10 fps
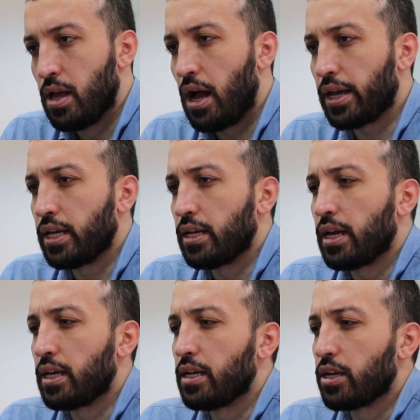I
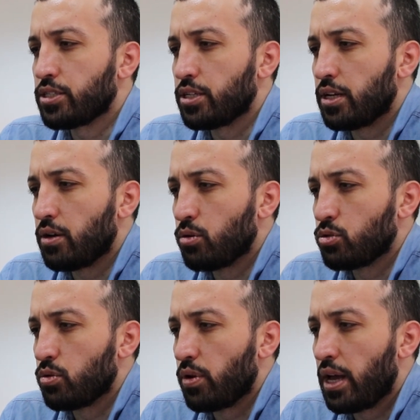can actually
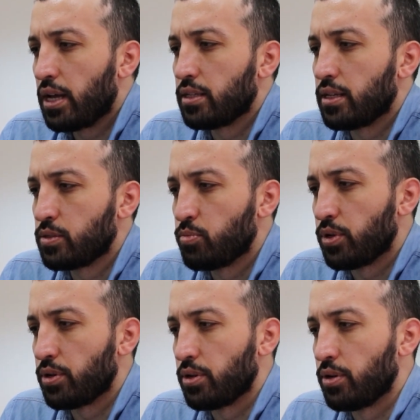also add, as
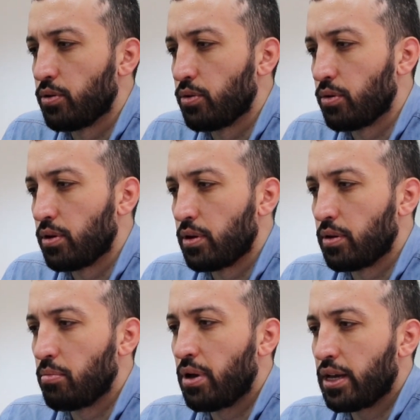per
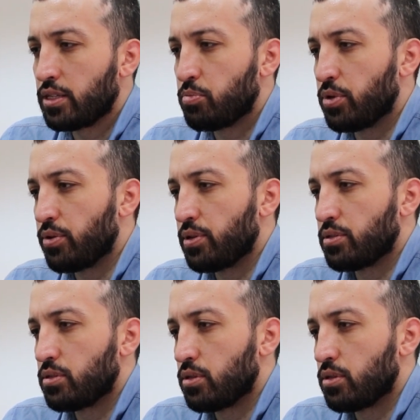my experience